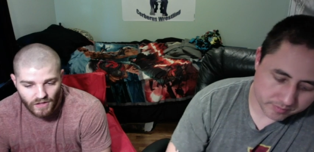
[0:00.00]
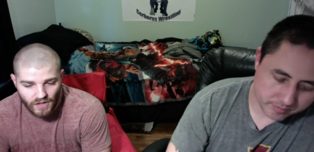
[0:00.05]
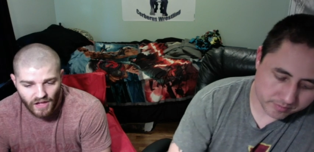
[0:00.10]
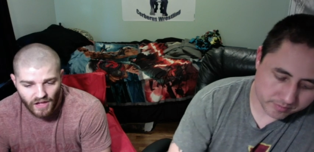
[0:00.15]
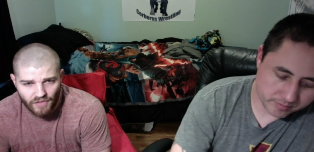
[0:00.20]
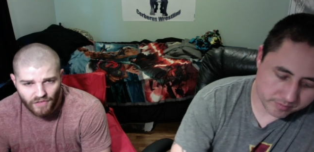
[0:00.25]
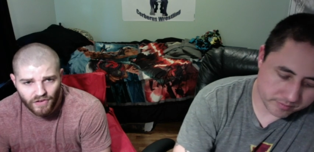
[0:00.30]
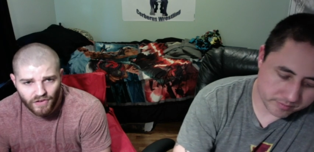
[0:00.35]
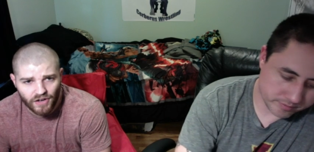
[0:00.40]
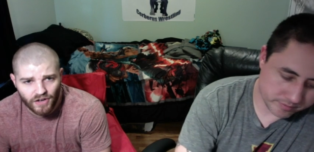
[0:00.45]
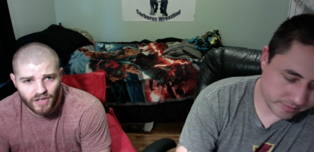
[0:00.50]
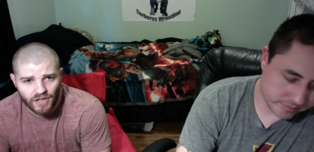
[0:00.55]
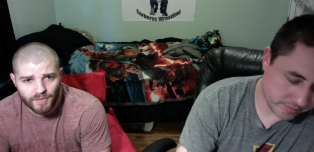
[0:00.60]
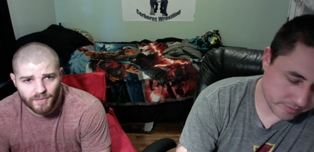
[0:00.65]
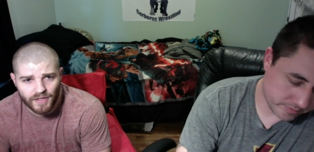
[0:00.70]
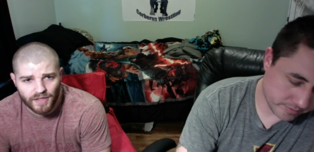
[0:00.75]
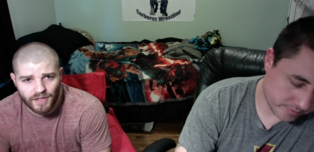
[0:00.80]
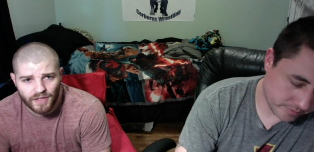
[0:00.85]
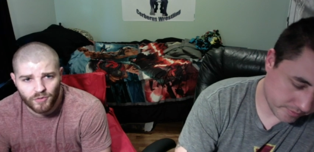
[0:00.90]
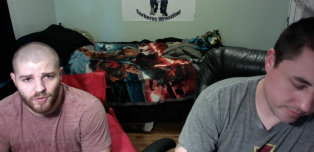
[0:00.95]
Speaker 1: I figure him
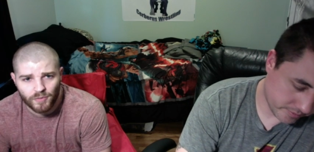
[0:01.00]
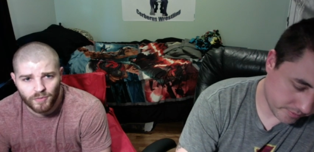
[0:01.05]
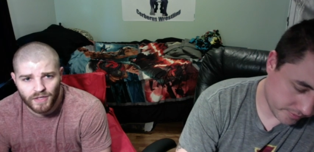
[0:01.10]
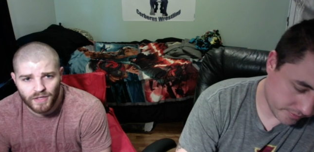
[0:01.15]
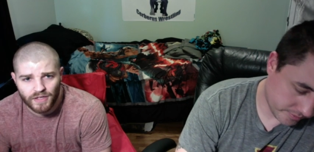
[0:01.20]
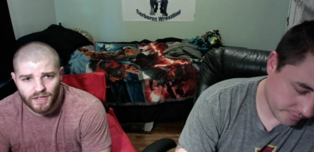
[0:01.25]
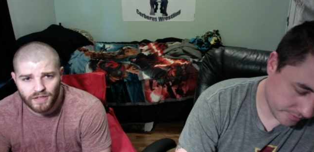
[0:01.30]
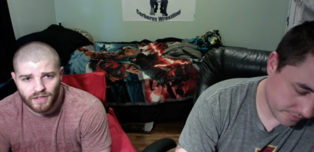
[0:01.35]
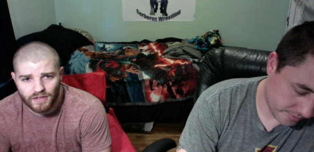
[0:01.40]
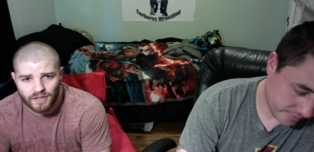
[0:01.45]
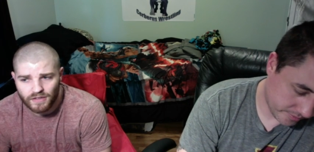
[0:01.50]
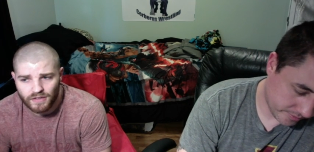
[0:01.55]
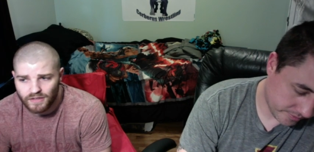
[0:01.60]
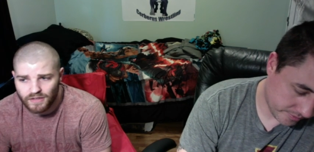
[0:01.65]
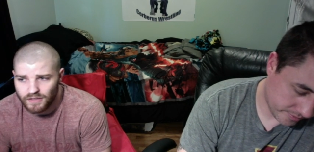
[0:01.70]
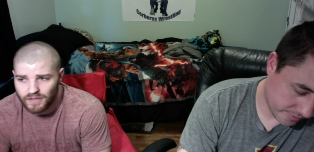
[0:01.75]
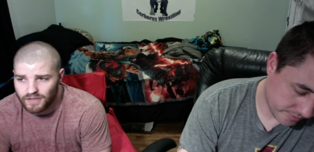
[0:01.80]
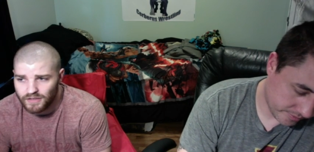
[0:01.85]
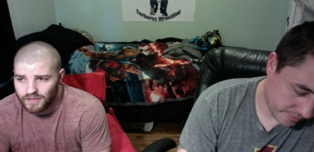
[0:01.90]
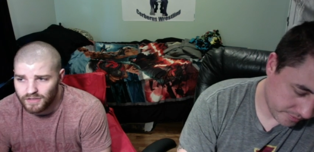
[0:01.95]
and Lee will be,
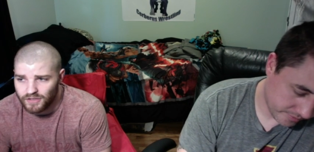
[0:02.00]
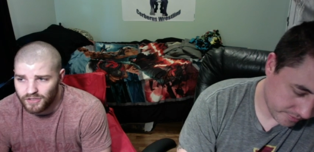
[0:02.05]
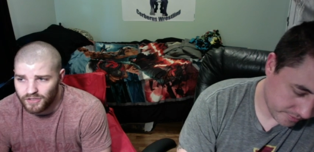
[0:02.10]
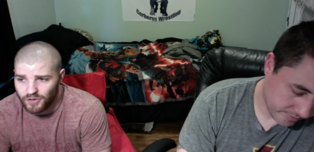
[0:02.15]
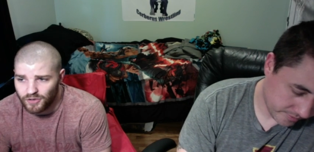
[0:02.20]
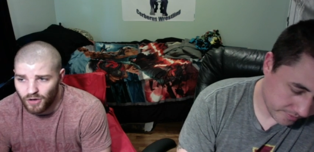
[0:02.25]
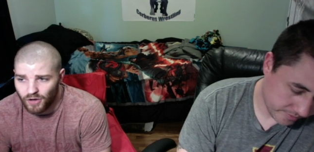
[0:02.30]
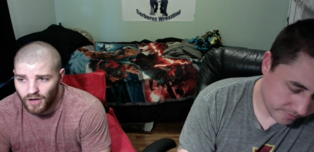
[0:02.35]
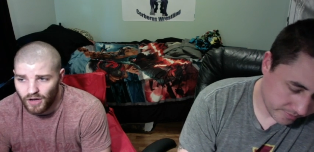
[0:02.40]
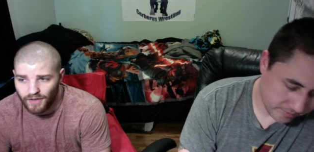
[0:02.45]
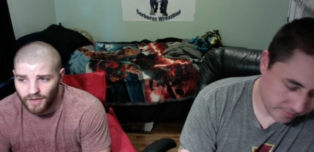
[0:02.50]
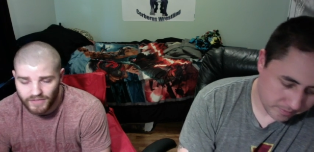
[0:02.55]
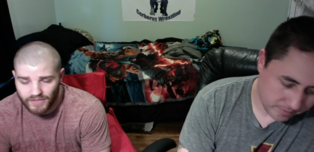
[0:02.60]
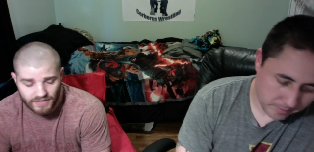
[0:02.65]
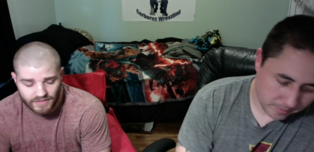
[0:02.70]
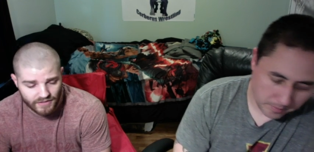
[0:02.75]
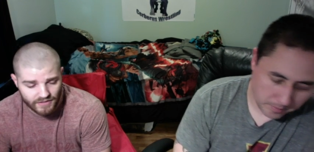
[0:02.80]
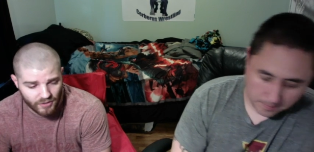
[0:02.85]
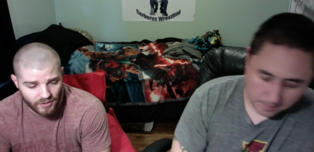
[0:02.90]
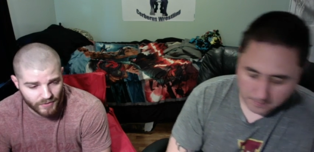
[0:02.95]
you know,
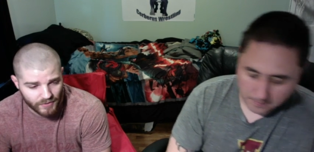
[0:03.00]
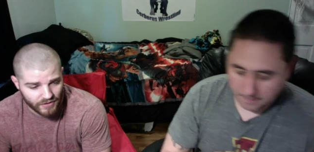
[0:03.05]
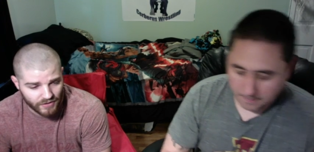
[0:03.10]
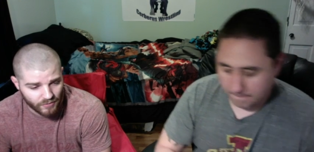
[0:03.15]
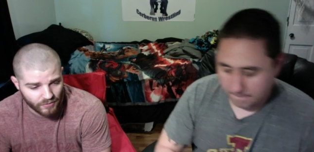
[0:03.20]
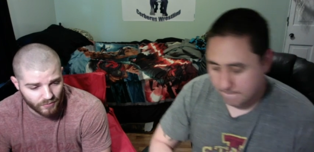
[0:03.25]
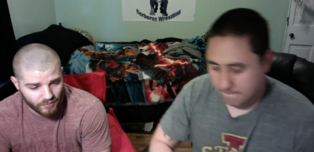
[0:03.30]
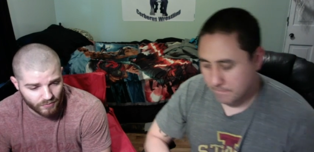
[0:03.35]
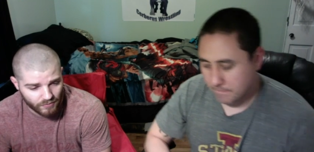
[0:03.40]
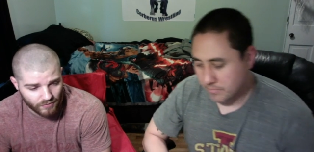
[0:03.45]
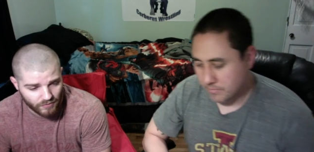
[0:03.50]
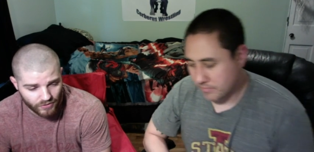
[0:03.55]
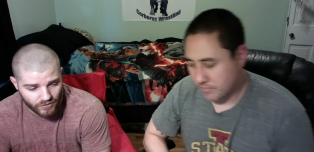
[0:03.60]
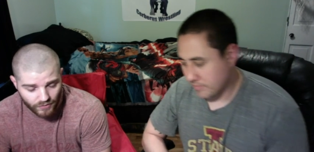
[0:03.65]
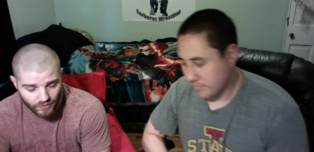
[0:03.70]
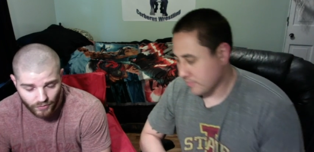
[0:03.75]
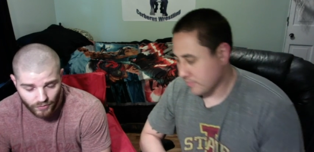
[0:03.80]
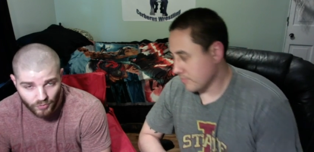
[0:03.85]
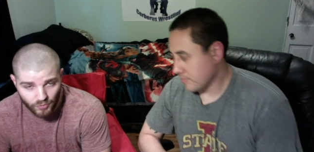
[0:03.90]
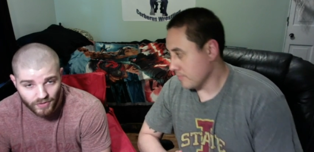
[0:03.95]
obviously they'll be in the the
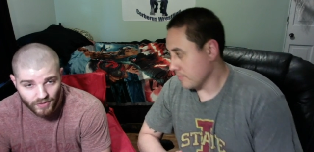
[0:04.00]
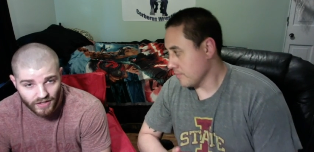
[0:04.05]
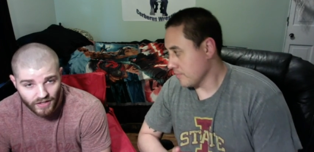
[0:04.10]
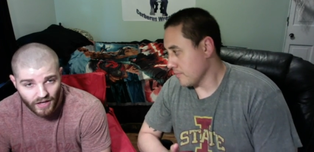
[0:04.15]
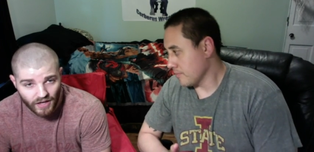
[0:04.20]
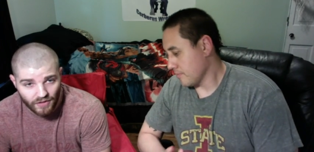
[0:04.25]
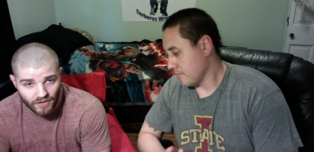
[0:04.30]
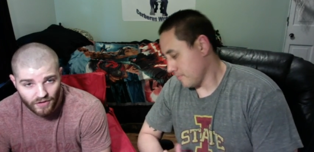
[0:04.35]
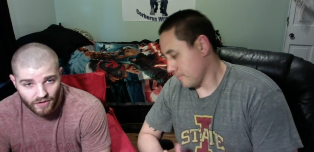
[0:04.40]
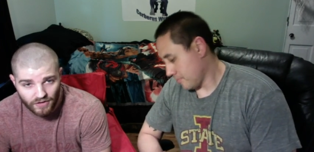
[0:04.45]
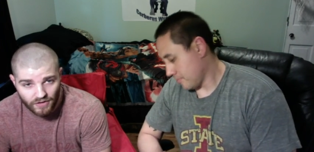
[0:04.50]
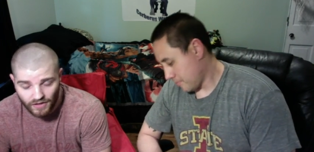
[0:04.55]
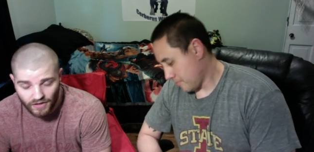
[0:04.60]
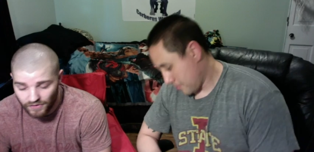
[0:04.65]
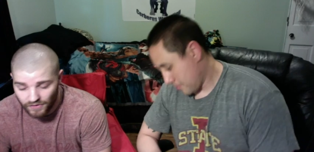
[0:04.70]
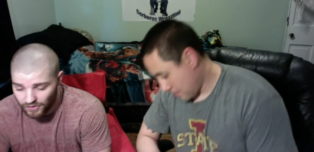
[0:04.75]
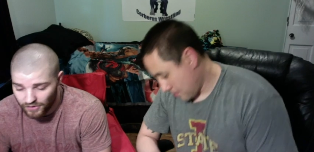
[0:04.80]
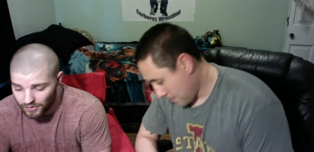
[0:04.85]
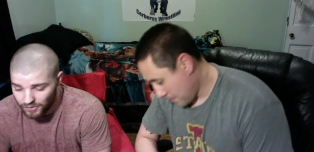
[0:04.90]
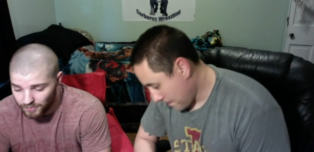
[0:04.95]
room together and
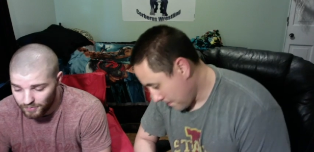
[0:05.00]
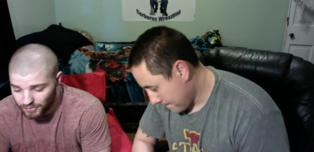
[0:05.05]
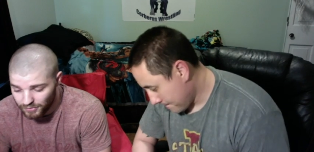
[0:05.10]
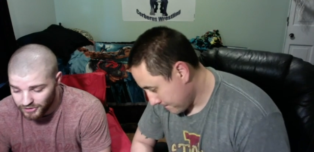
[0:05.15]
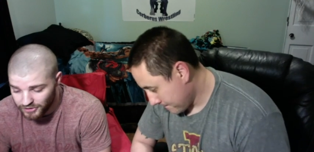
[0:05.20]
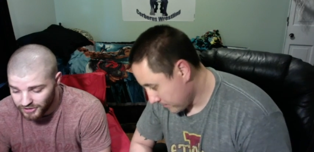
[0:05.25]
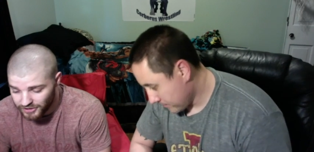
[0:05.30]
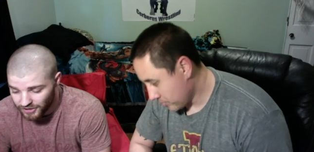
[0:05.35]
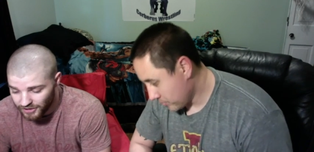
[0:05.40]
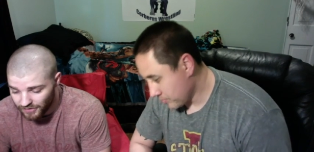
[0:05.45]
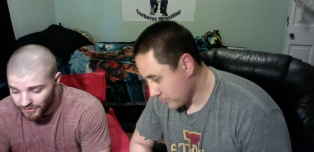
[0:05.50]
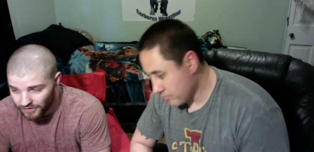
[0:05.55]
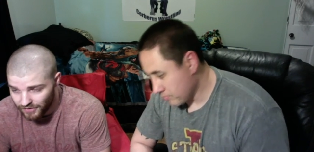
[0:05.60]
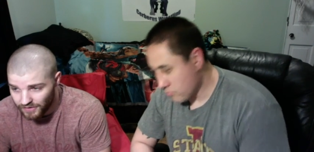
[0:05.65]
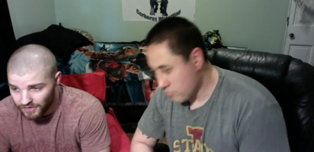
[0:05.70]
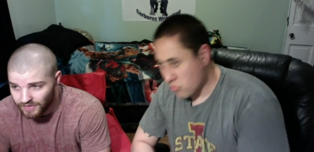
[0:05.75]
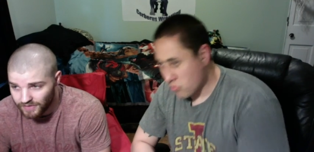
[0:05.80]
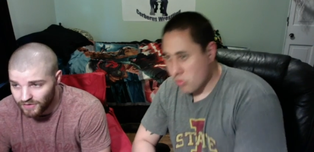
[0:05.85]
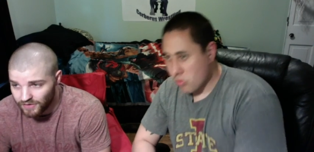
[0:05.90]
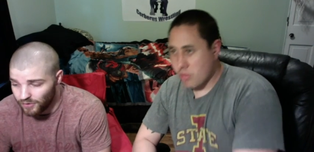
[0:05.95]
they're going to mm-hmm. push each other.
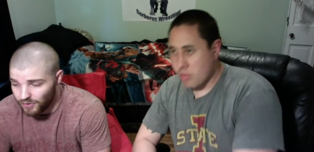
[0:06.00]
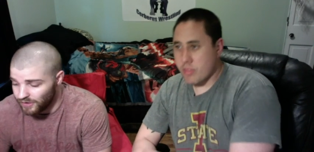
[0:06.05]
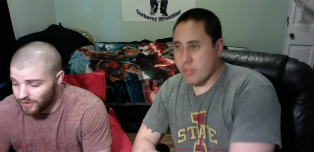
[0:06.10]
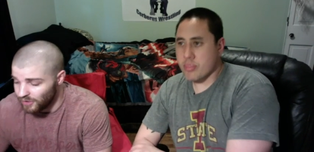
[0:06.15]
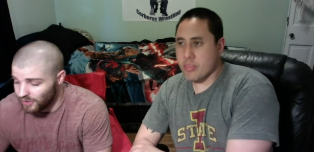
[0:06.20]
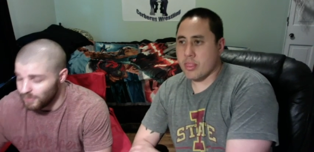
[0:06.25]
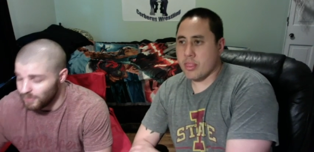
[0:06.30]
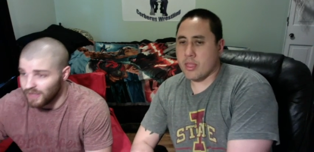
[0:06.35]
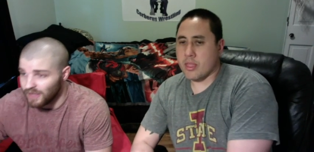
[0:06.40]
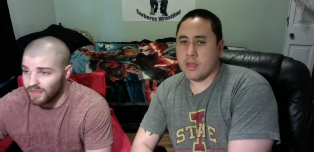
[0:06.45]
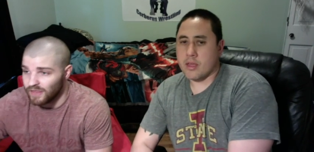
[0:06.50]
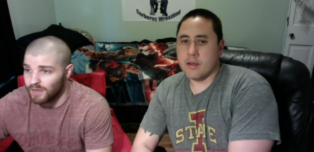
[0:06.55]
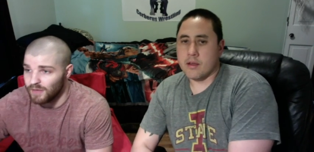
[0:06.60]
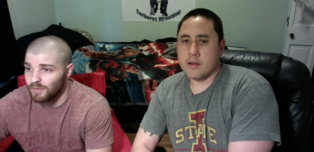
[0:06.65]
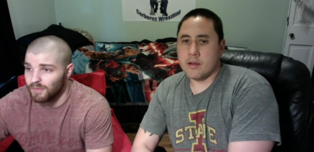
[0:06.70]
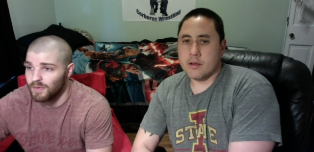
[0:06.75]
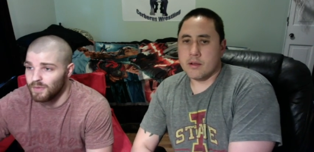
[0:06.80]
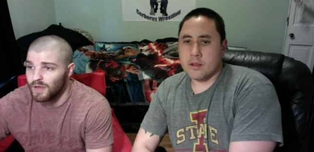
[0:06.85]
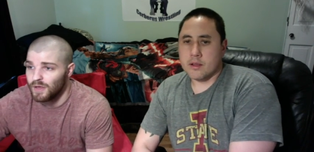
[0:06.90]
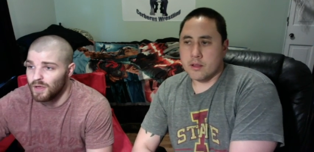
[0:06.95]
It's only going to make
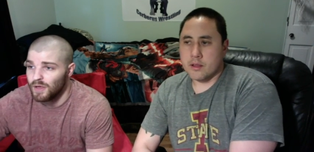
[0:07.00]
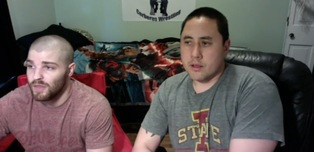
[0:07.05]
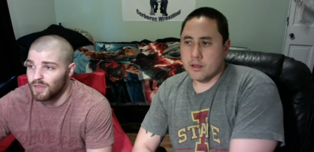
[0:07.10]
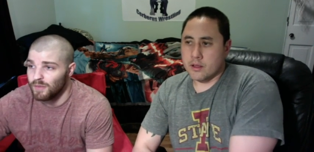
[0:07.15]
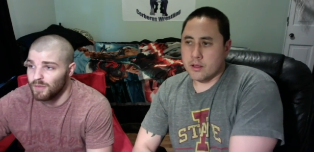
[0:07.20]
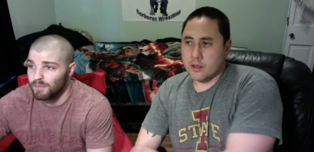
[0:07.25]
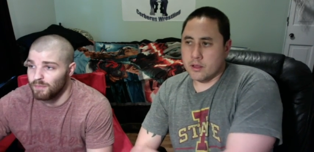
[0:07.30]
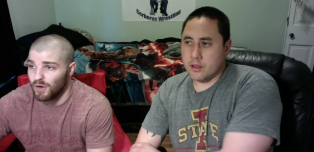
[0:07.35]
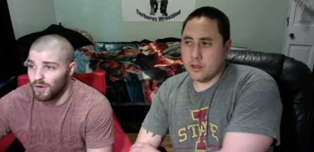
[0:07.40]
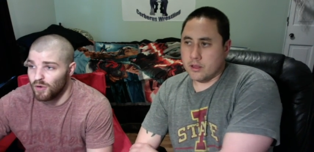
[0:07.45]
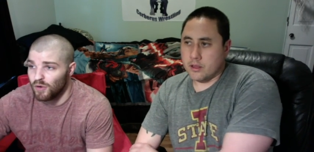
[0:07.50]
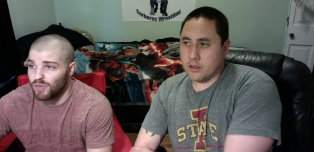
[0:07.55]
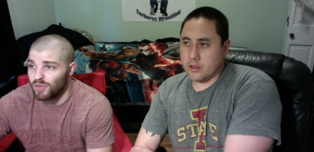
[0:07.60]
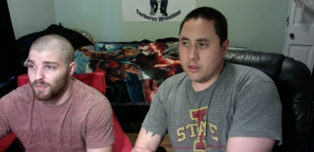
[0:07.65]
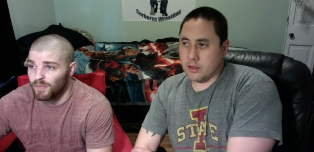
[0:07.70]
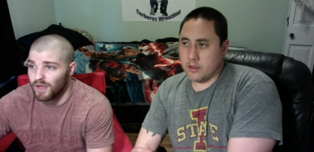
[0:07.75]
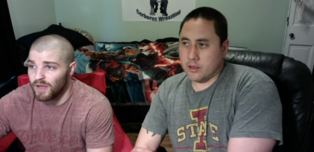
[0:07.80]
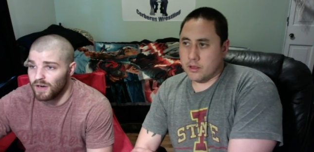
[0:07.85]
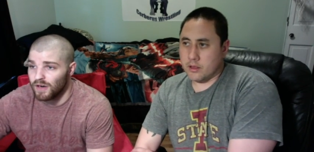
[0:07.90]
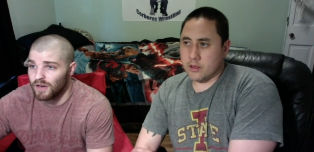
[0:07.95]
them them both
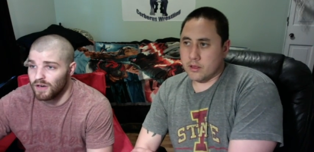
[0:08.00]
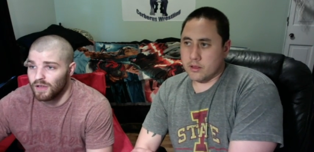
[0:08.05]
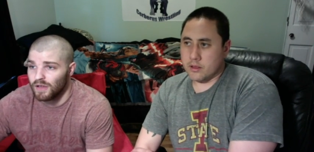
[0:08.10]
better.